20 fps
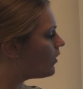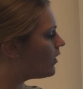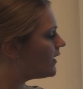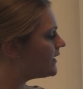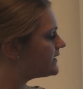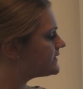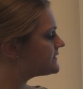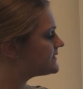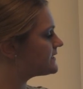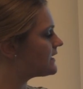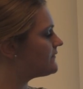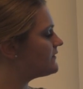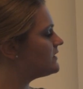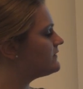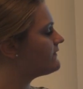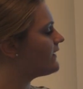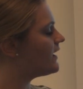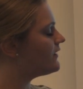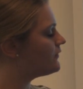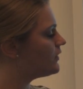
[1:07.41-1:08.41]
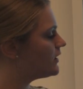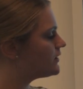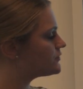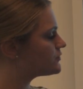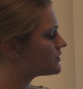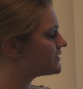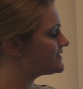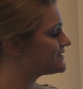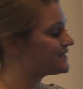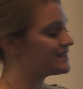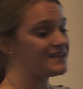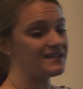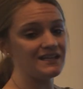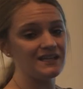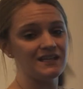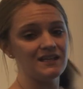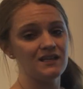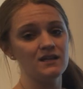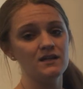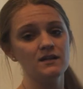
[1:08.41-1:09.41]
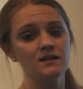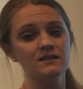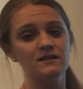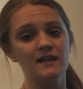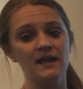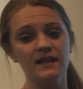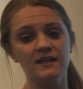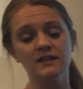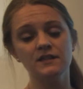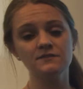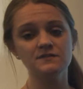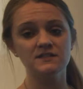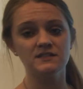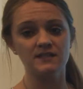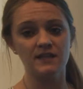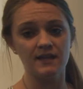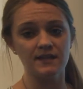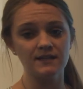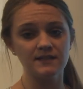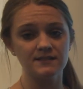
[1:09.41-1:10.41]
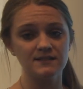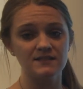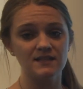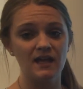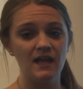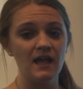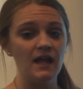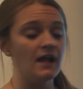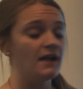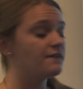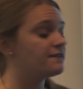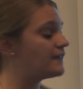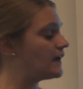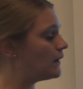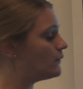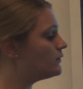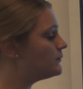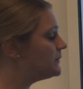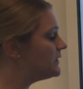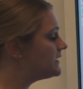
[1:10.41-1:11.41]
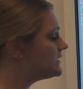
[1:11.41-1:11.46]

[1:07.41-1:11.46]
1 in 75/100 E negative 6, that would